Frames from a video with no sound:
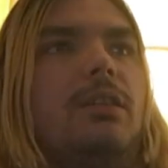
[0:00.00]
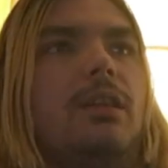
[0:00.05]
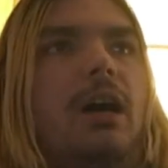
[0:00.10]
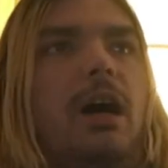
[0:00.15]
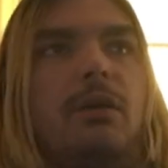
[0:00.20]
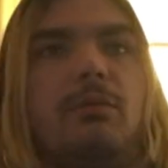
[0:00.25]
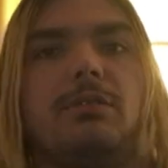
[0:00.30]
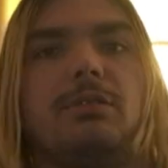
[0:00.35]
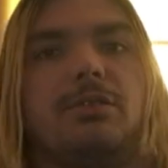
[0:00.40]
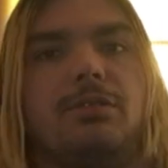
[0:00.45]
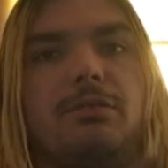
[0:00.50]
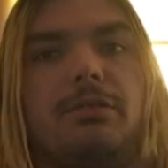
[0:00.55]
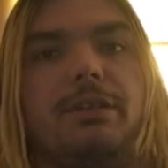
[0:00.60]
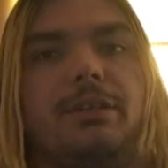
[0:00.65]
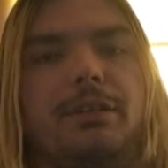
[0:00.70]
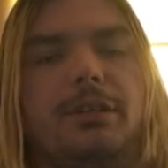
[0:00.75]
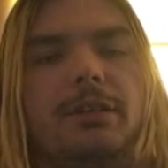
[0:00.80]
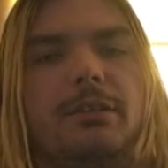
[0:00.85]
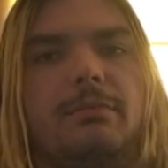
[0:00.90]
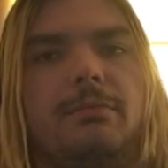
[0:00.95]
I was doing
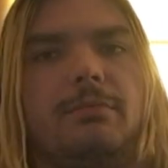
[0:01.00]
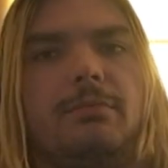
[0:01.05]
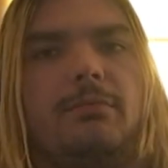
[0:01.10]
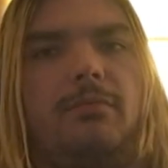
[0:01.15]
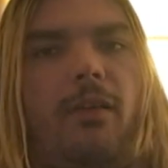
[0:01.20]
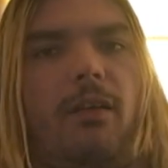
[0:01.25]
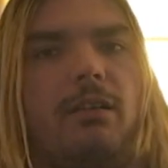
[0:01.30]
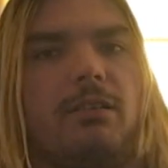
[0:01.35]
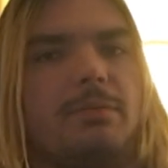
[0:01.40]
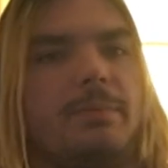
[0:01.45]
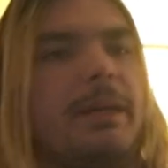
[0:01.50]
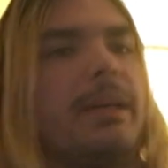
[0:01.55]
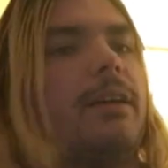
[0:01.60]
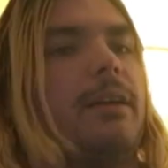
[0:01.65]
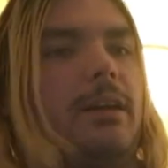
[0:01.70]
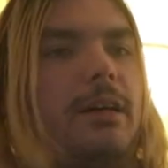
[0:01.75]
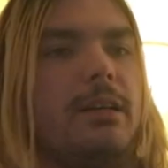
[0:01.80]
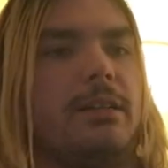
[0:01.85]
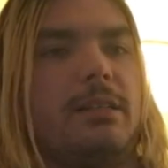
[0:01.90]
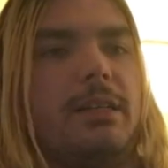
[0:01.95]
good. I was making
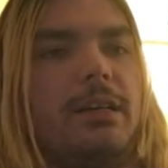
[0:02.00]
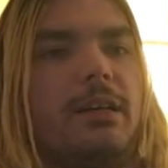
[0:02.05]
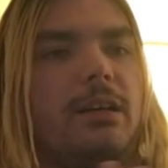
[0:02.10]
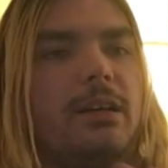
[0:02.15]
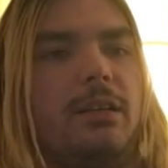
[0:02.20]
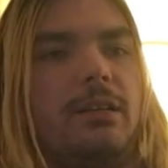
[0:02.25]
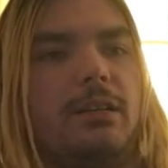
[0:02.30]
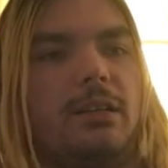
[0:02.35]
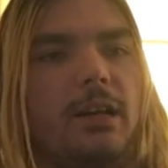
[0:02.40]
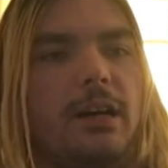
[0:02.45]
content